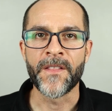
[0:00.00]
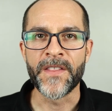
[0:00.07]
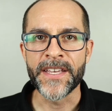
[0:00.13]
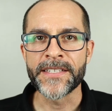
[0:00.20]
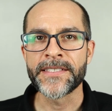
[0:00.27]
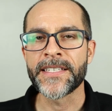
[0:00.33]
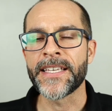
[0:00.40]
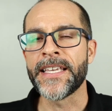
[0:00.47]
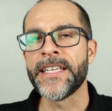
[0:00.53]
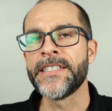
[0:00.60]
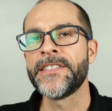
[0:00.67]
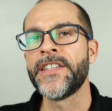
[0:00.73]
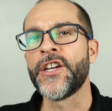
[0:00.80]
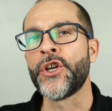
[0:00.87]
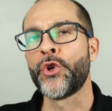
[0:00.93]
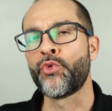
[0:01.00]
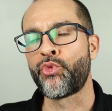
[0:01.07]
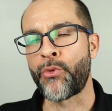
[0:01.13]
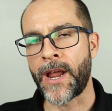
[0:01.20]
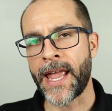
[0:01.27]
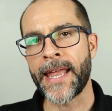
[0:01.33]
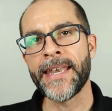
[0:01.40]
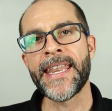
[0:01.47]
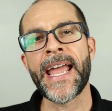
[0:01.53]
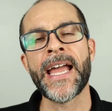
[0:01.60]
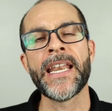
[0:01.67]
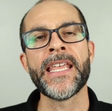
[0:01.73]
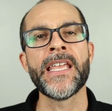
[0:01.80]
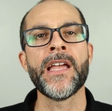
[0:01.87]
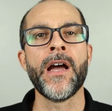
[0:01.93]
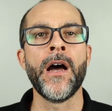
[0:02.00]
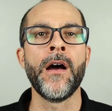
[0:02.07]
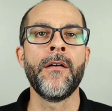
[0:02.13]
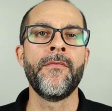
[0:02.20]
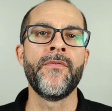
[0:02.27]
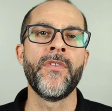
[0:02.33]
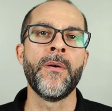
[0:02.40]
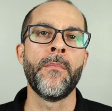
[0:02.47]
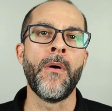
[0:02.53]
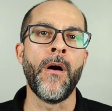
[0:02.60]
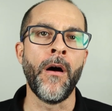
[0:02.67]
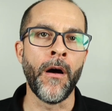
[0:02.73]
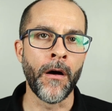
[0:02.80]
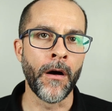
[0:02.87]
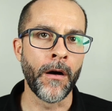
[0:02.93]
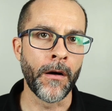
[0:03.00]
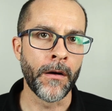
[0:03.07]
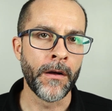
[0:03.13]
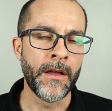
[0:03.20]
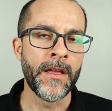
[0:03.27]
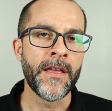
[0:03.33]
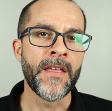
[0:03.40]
This is the granddaddy of them all.